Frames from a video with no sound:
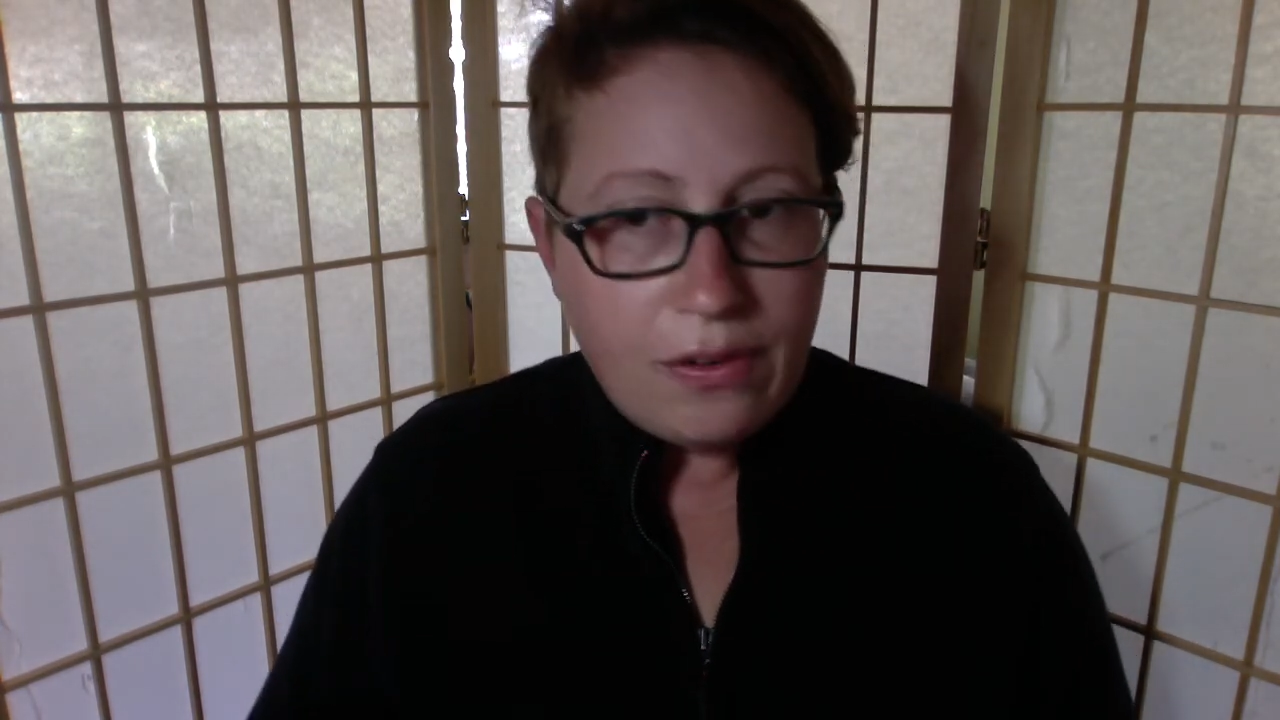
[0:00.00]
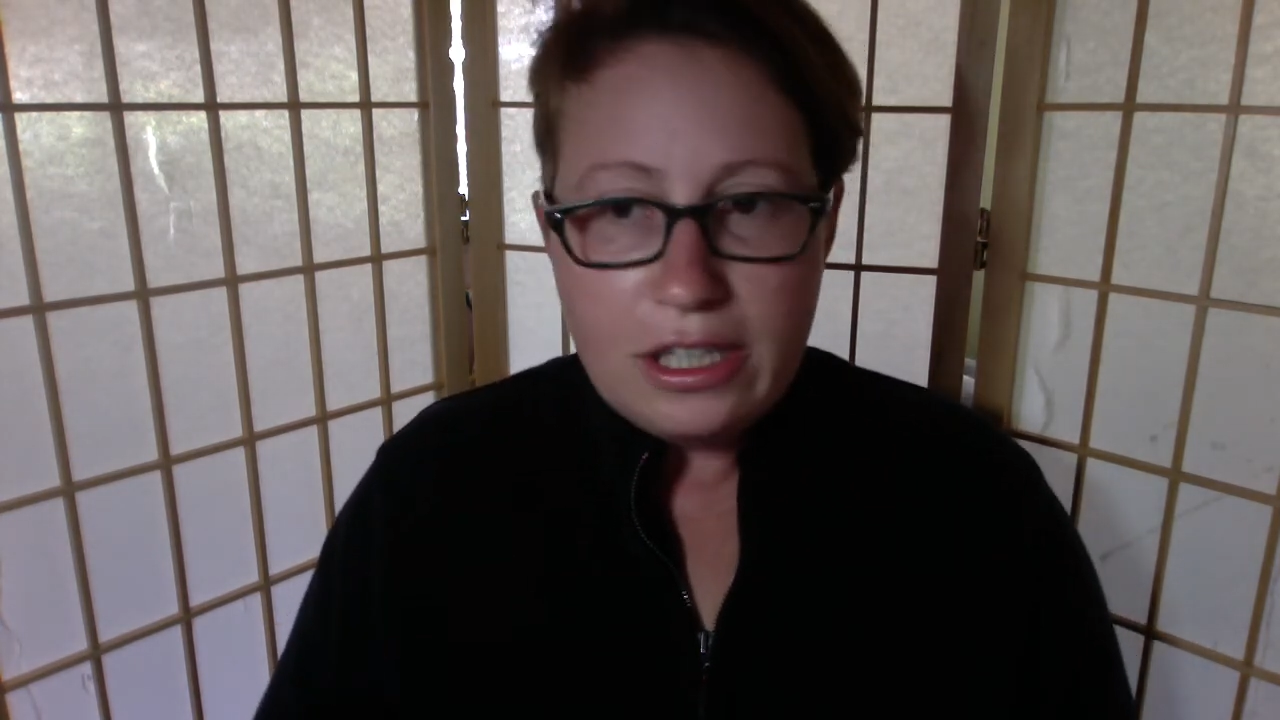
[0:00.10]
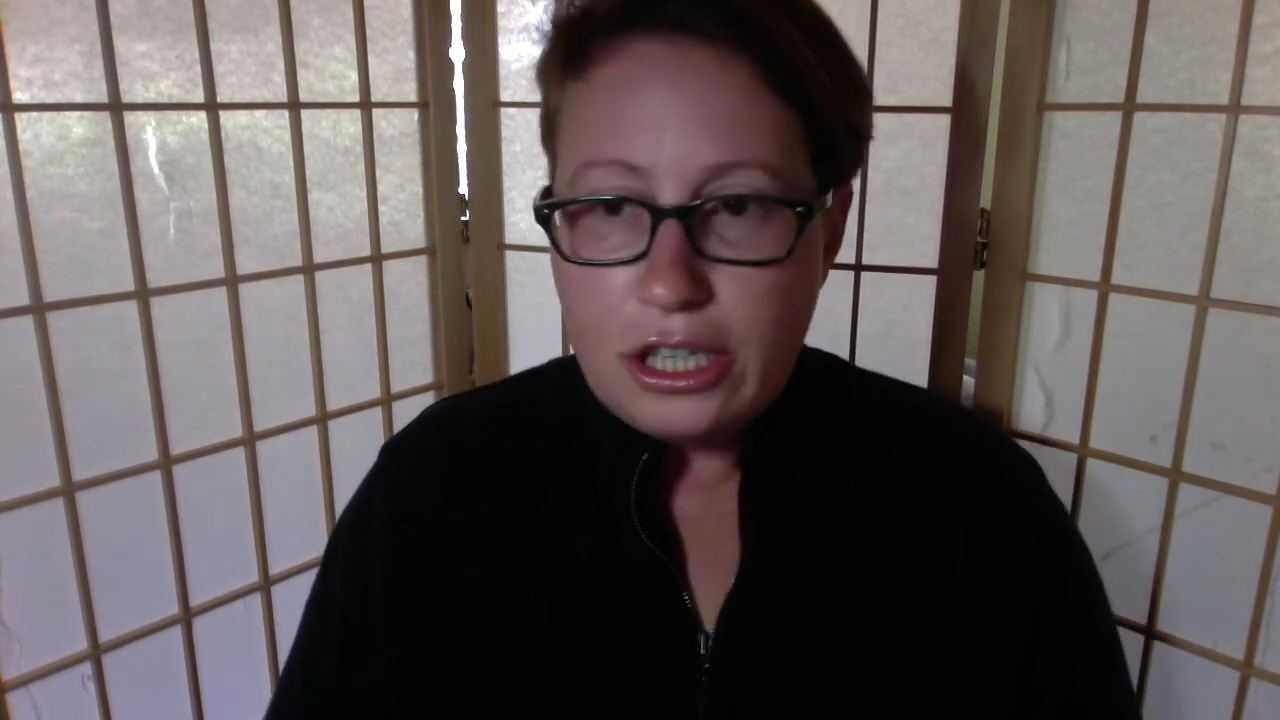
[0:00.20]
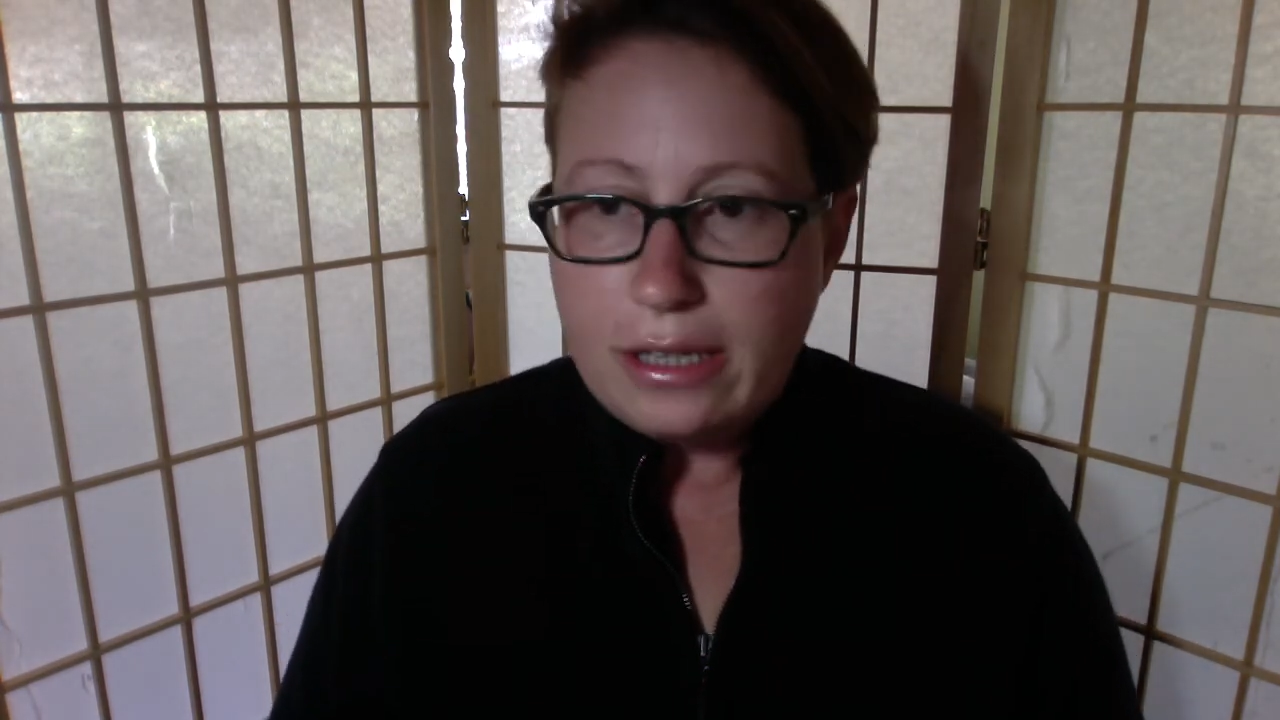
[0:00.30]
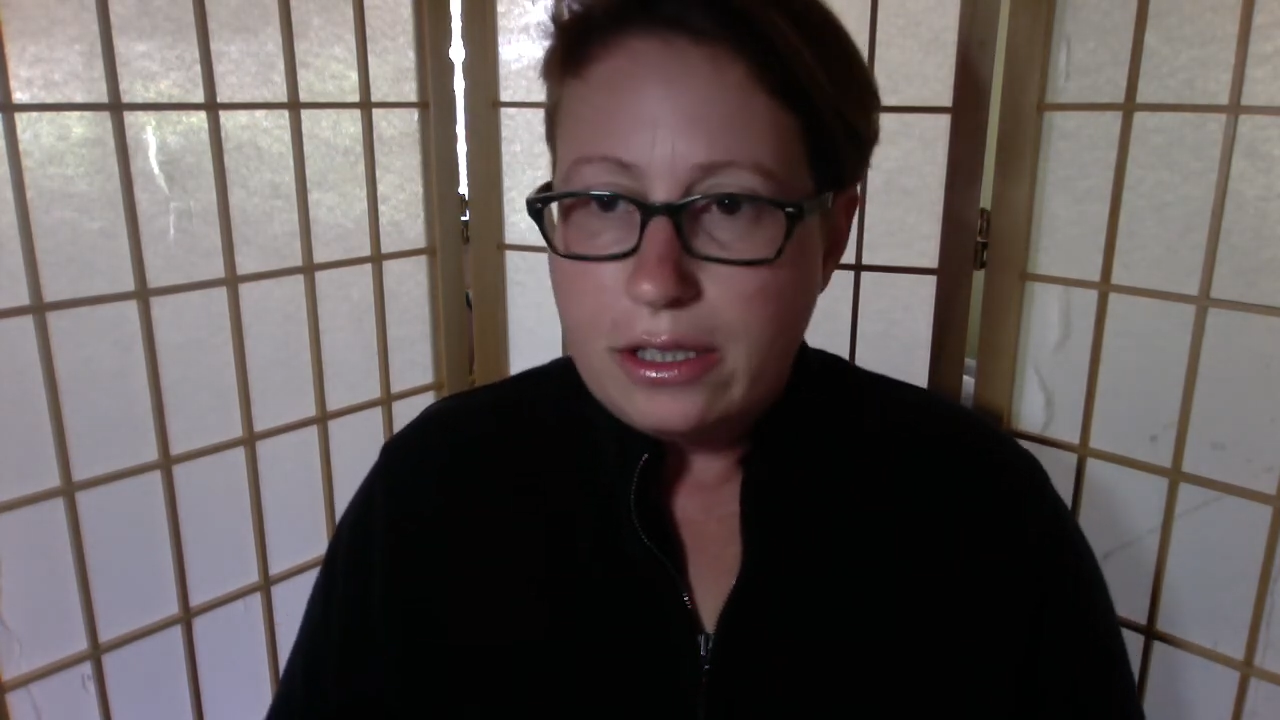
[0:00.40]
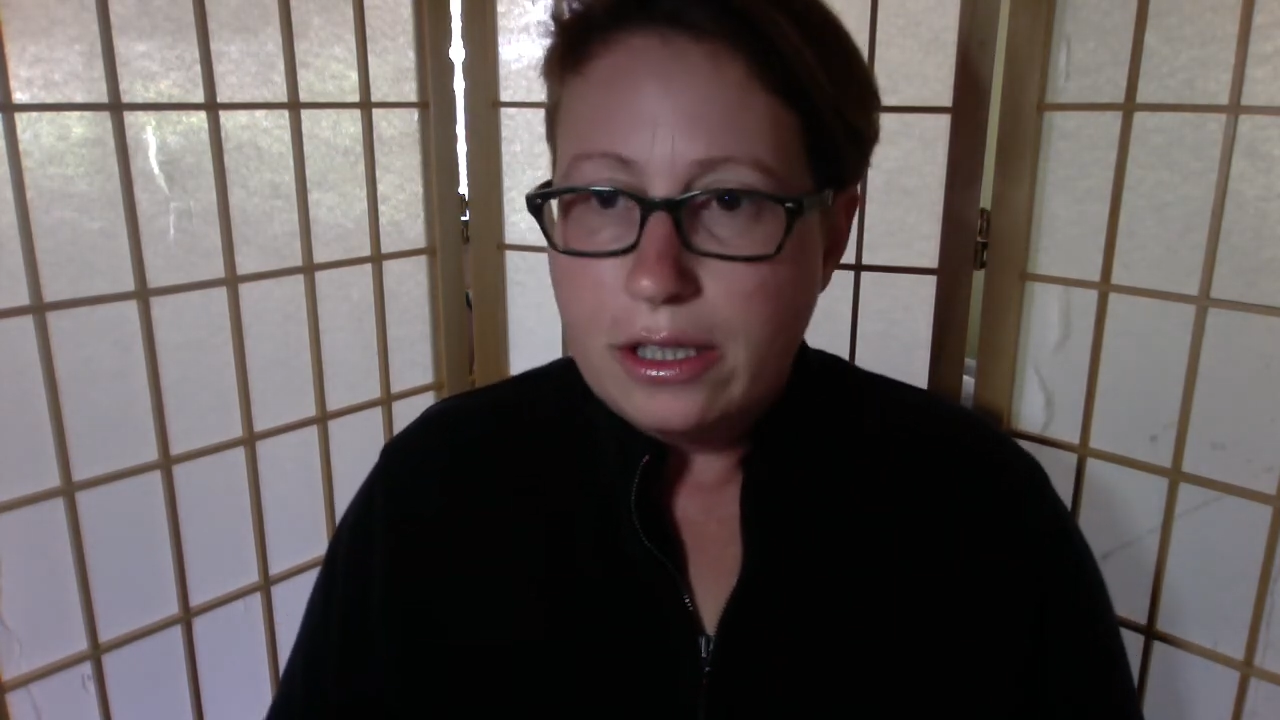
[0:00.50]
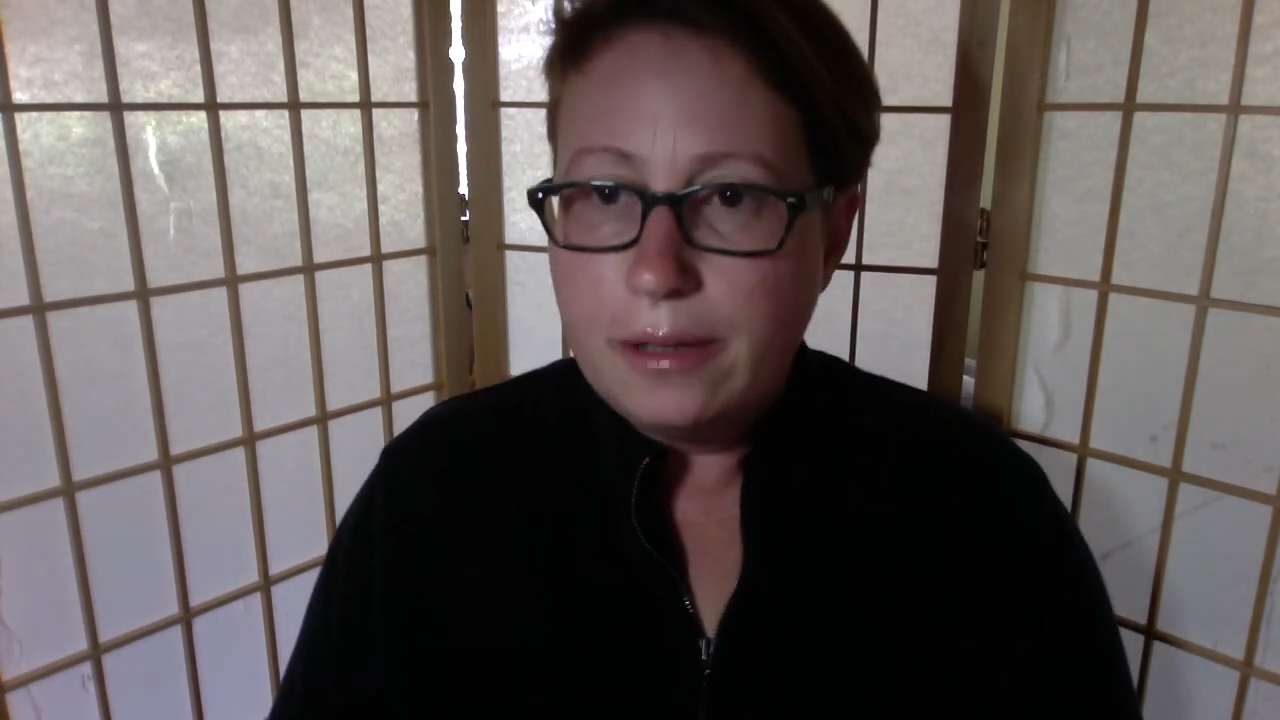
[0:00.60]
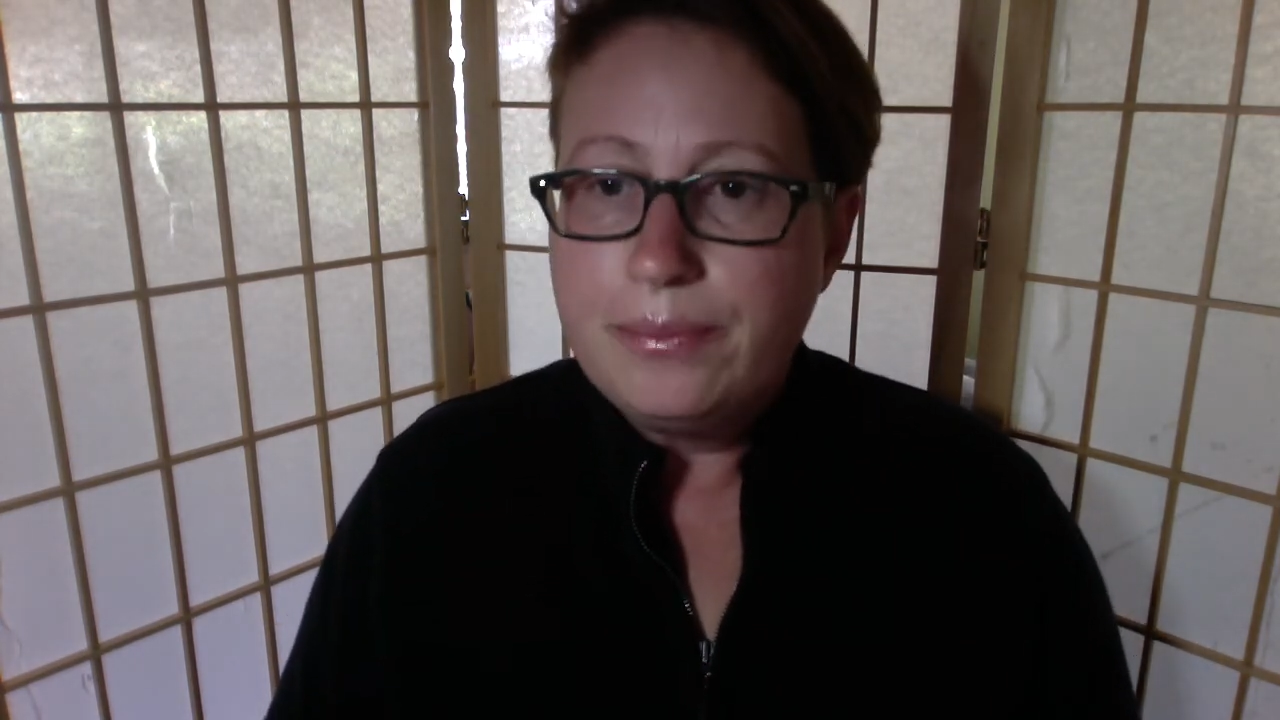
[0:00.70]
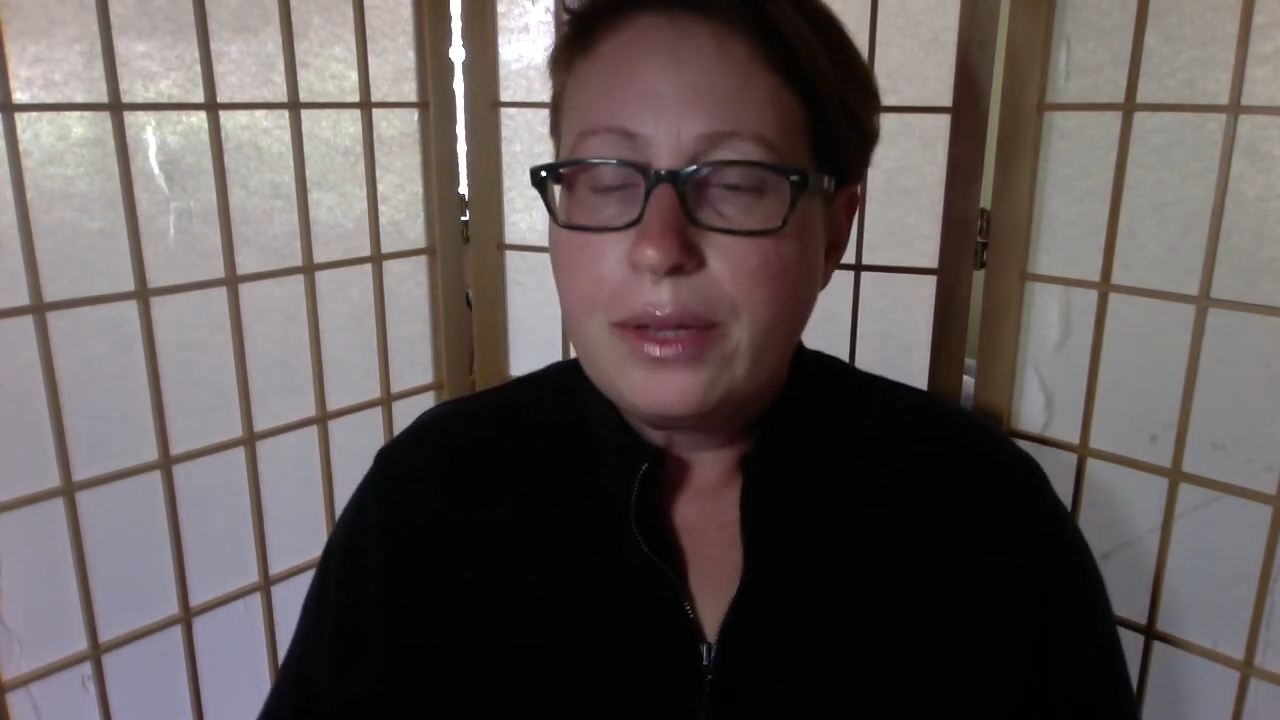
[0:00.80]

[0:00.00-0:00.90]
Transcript: and gentle,